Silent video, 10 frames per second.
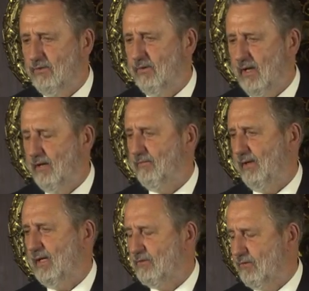you have
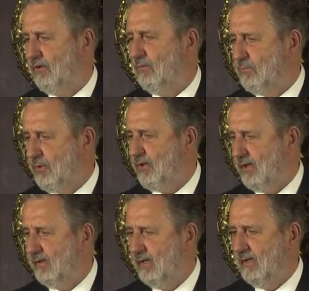a certain
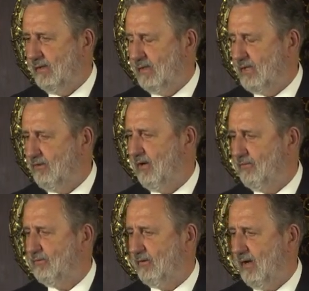burden that you
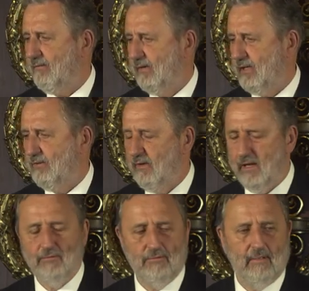have to carry and you
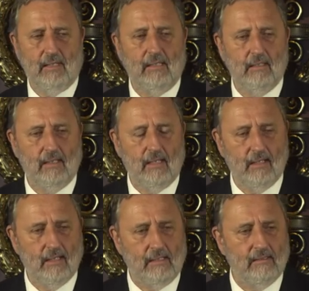have to lead
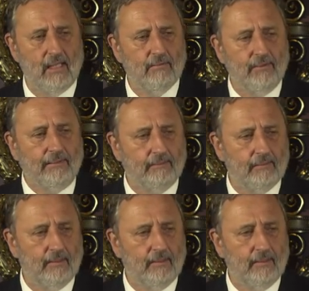in that field.